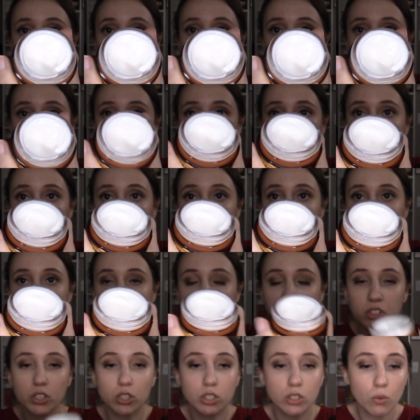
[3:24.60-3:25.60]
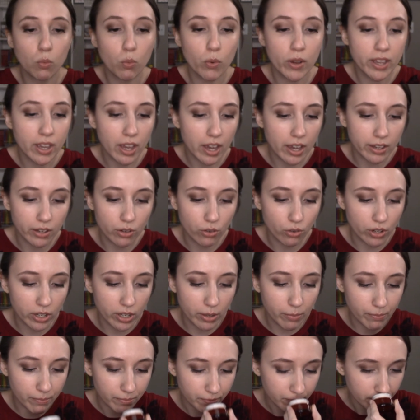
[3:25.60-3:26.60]
like, just a white eye
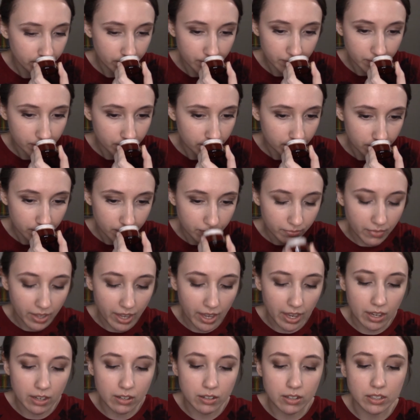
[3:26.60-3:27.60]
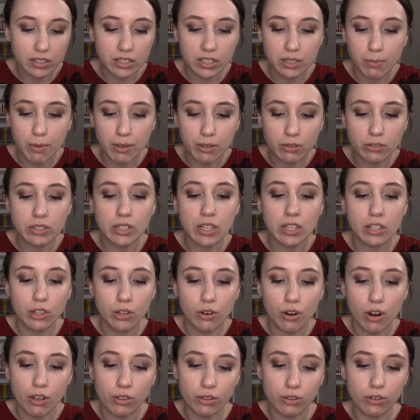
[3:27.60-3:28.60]
cream, and it smells like
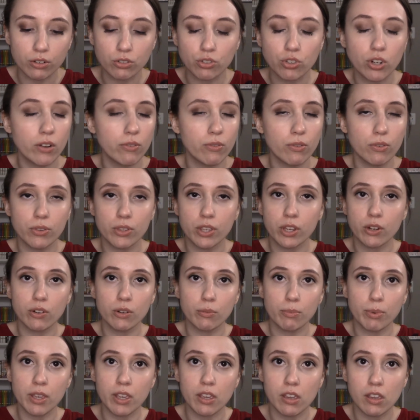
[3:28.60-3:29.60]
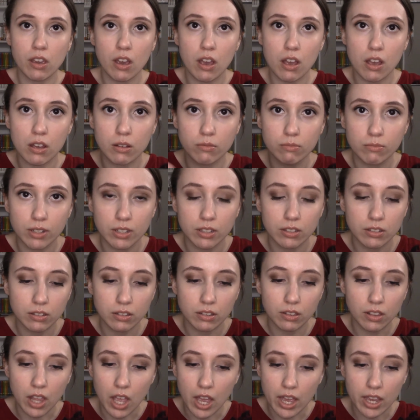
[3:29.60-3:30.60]
their other Truffle Therapy
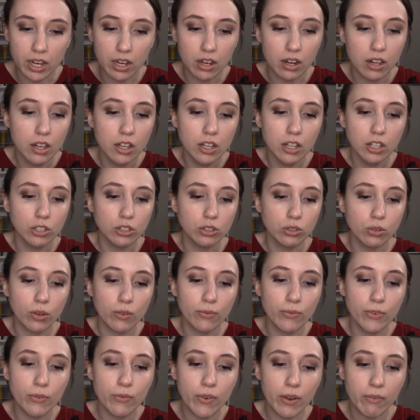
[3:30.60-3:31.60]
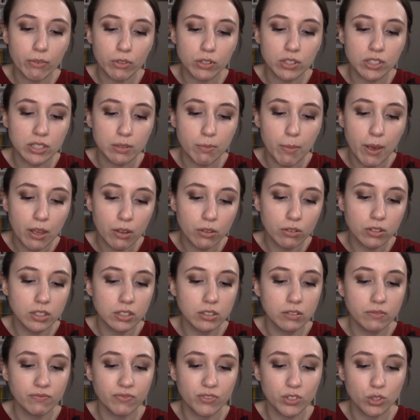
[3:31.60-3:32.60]
line. So if you've ever smelled
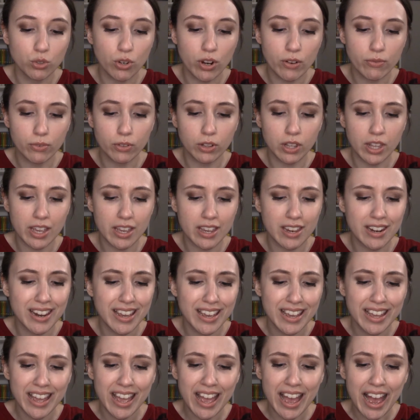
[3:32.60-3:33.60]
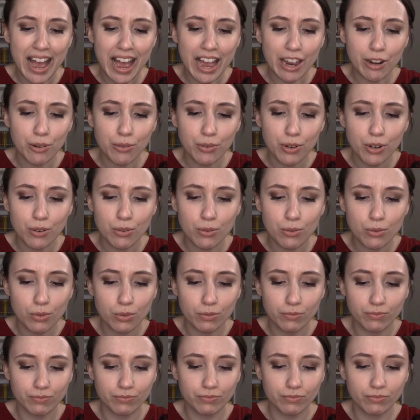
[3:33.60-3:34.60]
the Truffle line, I don't
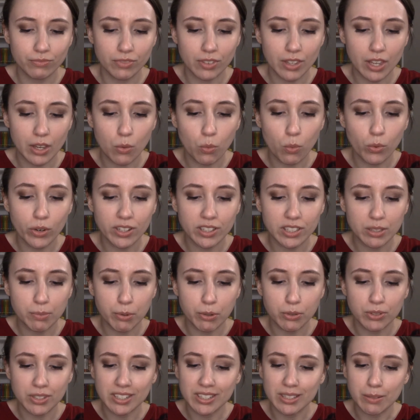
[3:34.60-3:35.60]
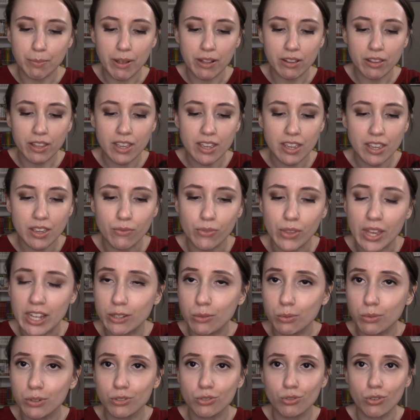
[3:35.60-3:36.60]
know like what it's supposed to smell like, if
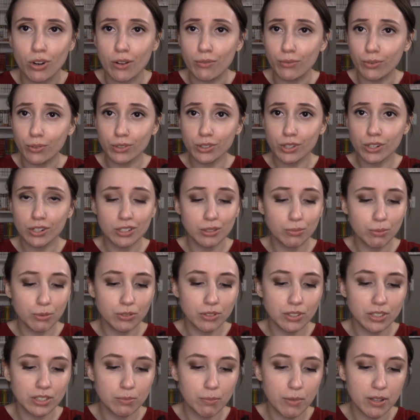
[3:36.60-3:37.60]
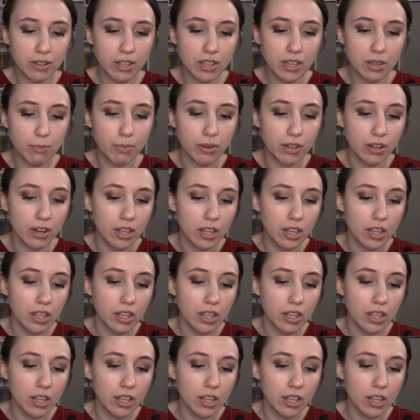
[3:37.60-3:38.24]
that's what truffles are supposed to smell like, but